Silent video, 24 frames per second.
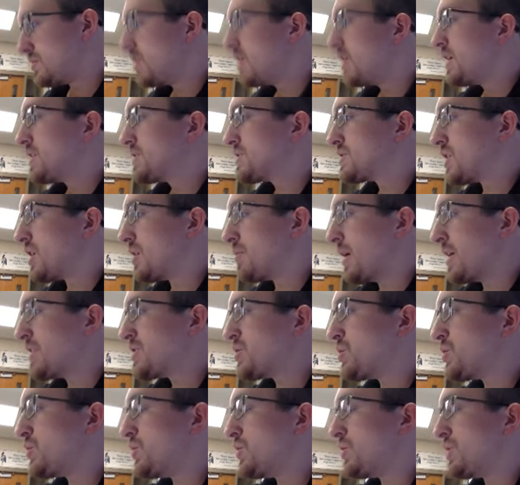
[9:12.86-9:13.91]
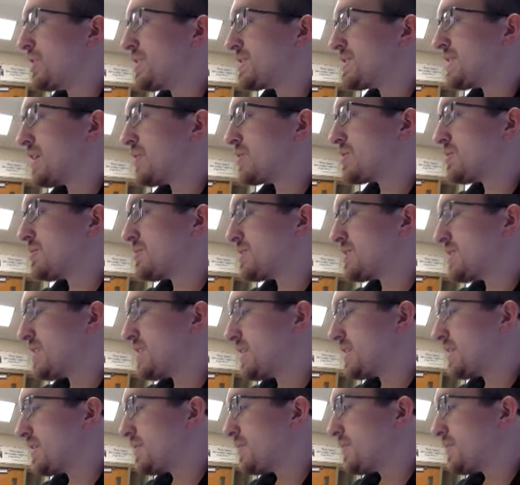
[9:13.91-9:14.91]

sorry, by 2 units, that was a mistake.